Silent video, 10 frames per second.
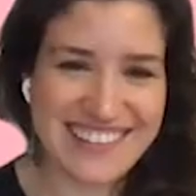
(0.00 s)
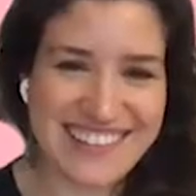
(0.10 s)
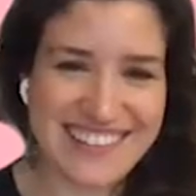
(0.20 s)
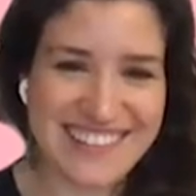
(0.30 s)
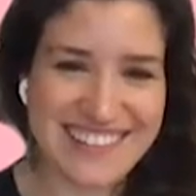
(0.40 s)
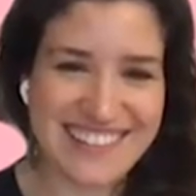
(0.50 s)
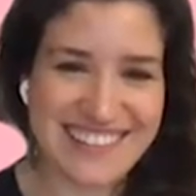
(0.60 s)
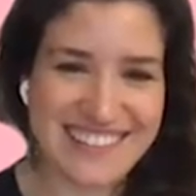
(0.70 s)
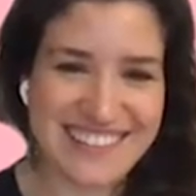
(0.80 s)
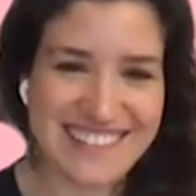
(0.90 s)

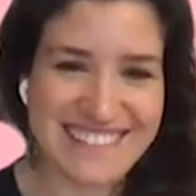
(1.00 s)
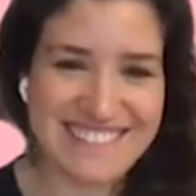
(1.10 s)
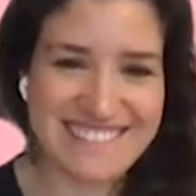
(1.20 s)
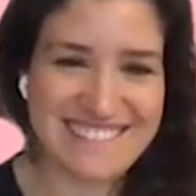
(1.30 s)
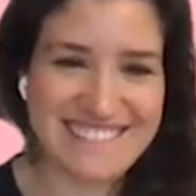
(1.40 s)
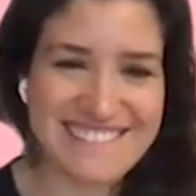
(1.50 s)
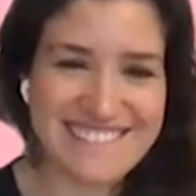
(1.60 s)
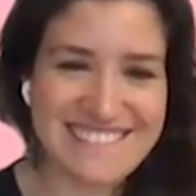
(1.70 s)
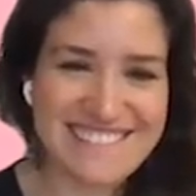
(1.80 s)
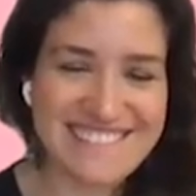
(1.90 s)

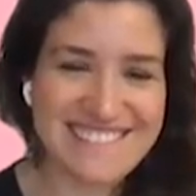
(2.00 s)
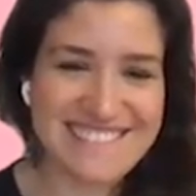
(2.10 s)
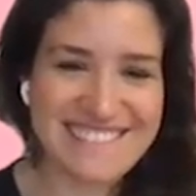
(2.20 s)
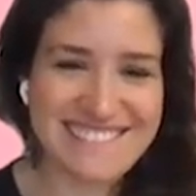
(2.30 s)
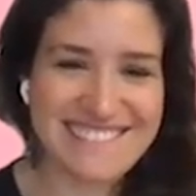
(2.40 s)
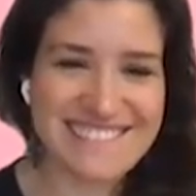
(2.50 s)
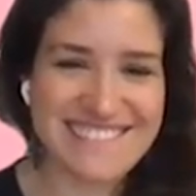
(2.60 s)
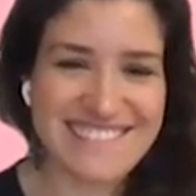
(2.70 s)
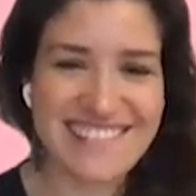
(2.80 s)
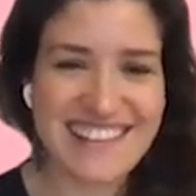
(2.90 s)

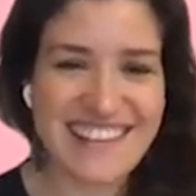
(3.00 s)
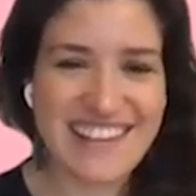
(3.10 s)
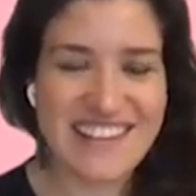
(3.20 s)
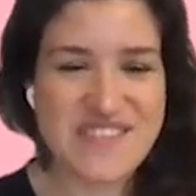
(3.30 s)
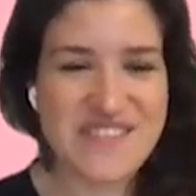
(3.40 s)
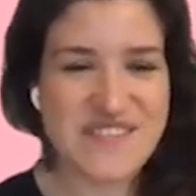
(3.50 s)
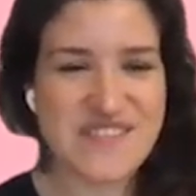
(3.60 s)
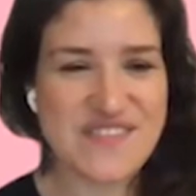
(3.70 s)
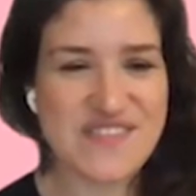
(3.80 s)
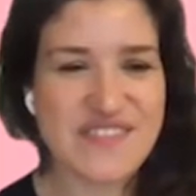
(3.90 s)

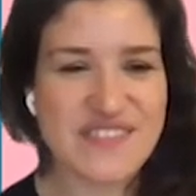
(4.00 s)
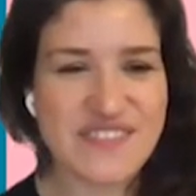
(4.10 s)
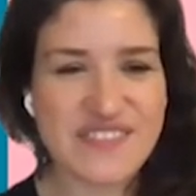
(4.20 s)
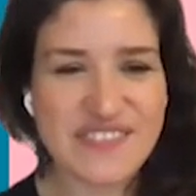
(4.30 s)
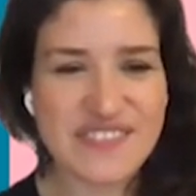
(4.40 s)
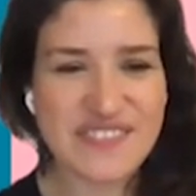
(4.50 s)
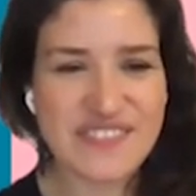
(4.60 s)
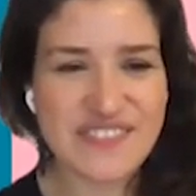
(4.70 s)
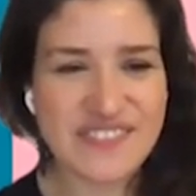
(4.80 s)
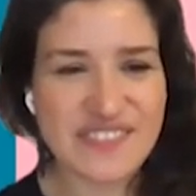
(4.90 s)

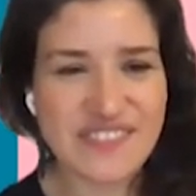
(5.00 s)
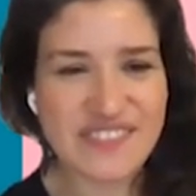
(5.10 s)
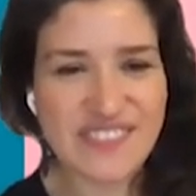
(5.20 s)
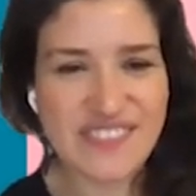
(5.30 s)
Nobody speaks.